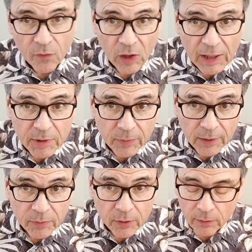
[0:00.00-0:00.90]
The lemon
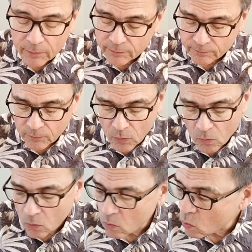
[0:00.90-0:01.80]
pepper,
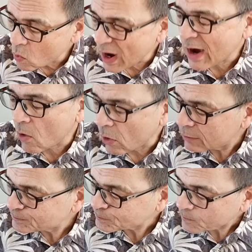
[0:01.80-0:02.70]

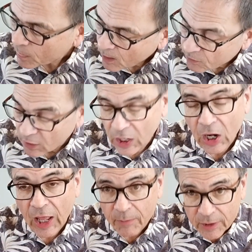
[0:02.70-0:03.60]
wow. The
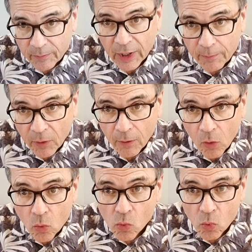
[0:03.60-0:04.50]
lemon
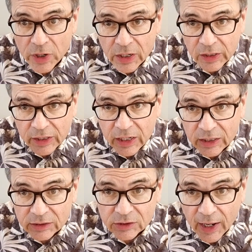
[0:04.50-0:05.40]
pepper really
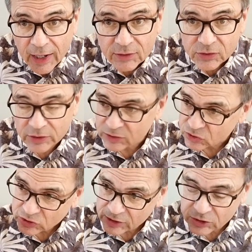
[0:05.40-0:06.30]
enhances
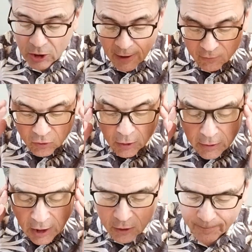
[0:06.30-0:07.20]
it, sets it off to
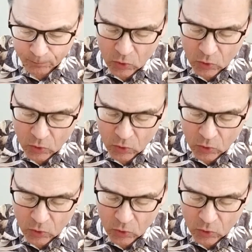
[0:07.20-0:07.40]
another